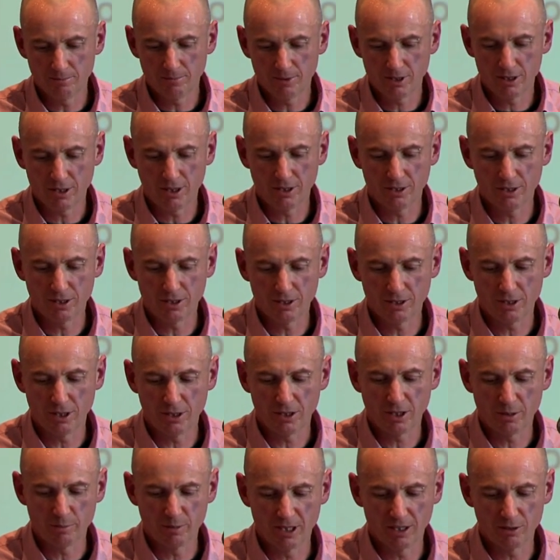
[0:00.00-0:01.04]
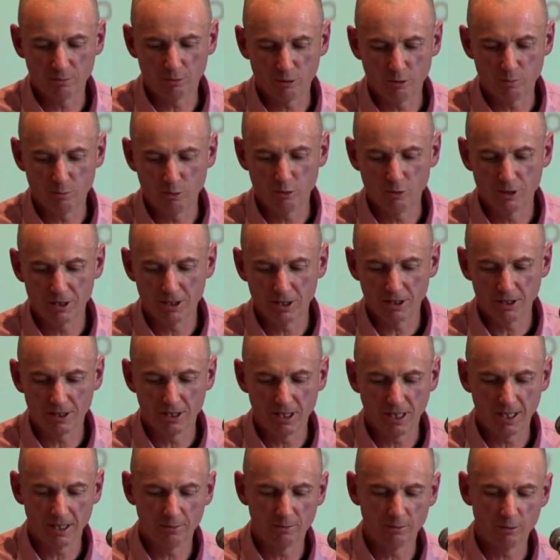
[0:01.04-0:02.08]
So the zone committees were appointed.
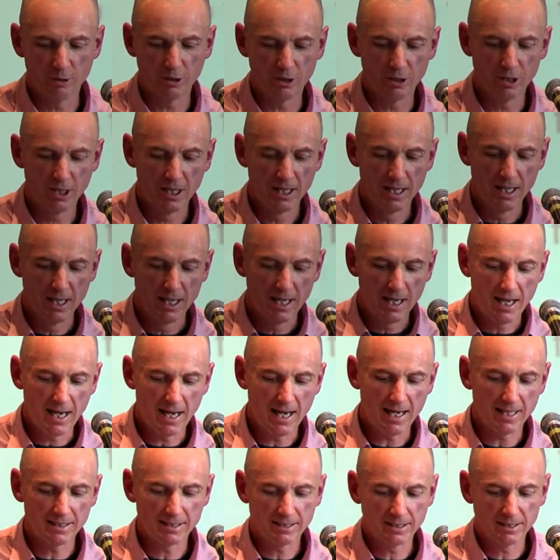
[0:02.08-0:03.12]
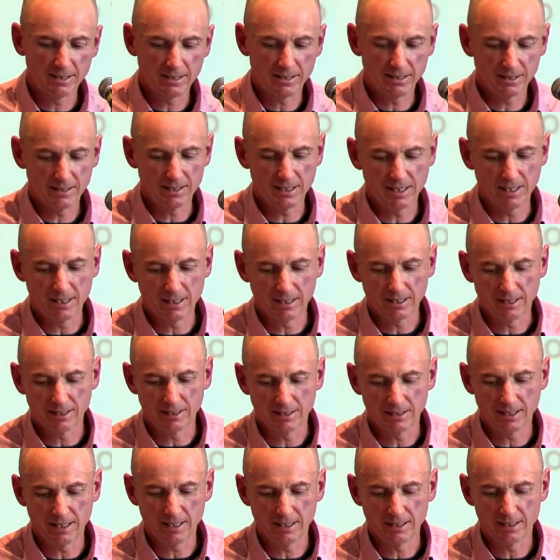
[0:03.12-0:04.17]
They were asked to seek
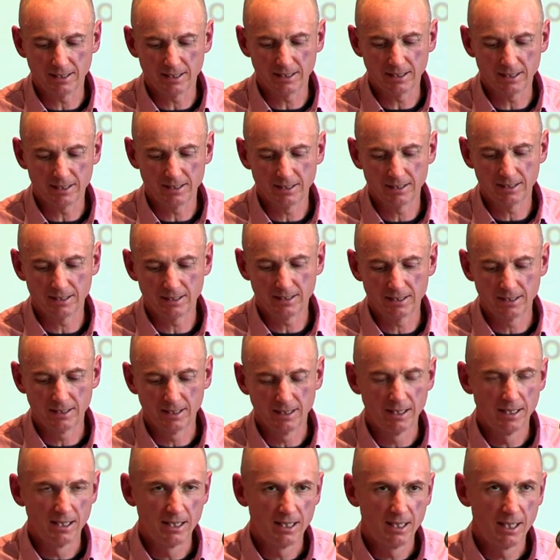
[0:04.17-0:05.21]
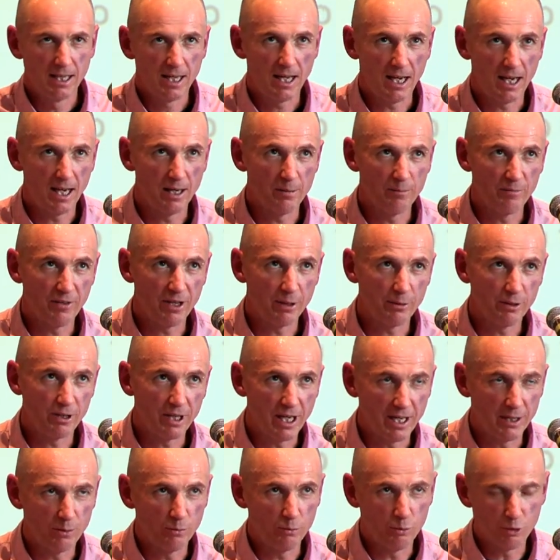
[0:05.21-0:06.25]
consensus. They
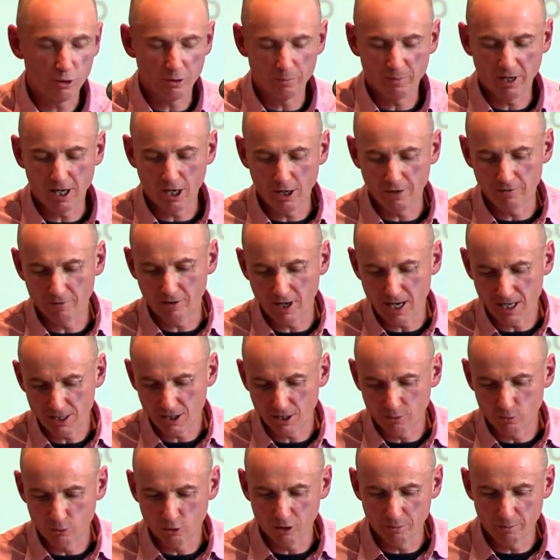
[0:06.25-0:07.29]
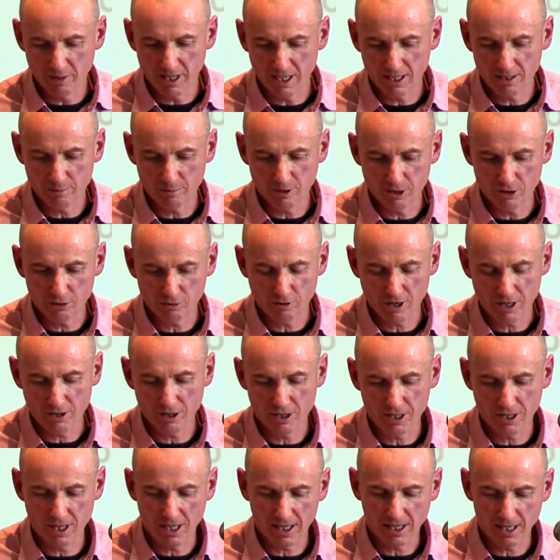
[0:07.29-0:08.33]
had a overarching water management
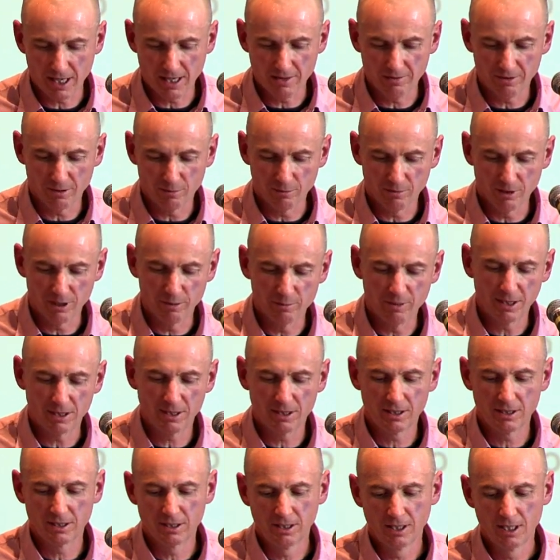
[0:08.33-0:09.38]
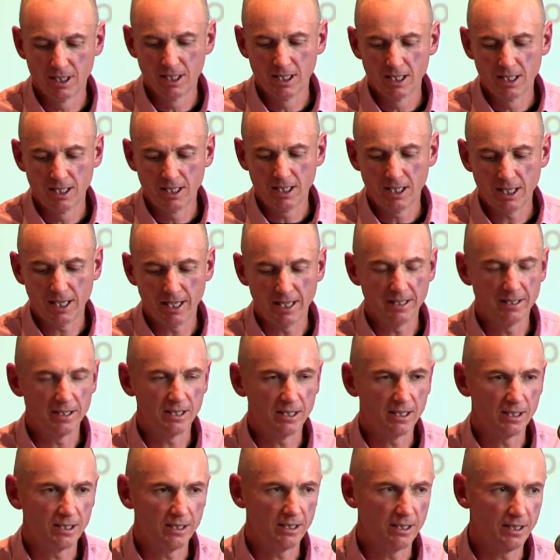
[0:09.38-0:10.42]
strategy that gave them limits, and
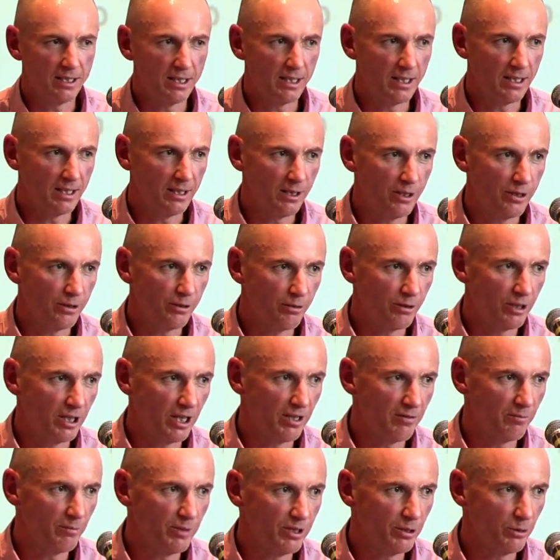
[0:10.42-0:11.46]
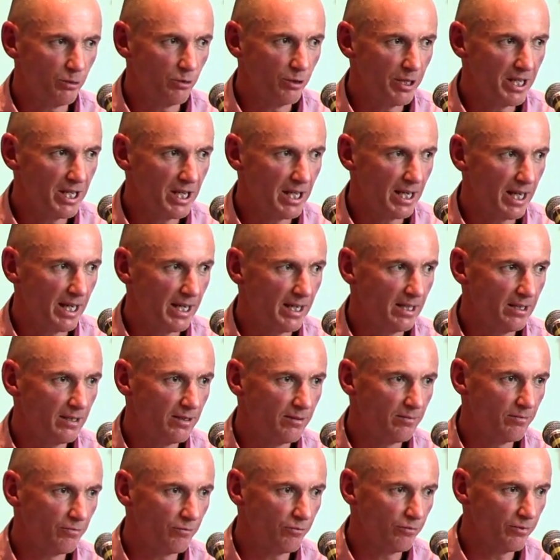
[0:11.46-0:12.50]
the local government, or
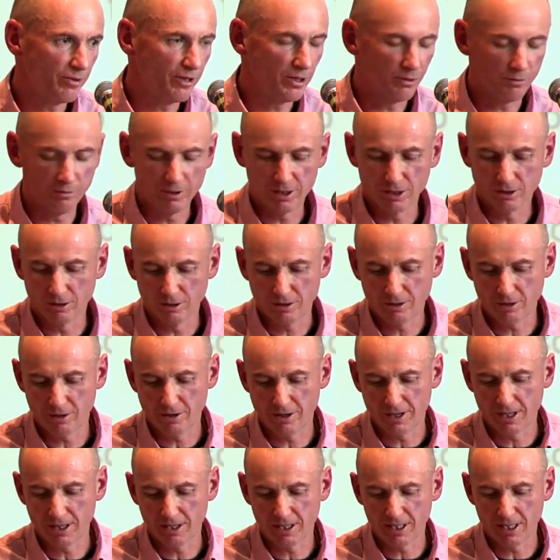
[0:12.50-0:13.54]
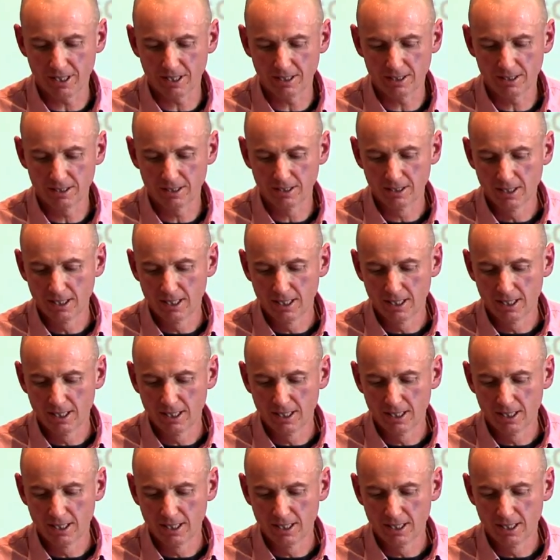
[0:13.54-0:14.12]
ECAN, the regional authority, I guess,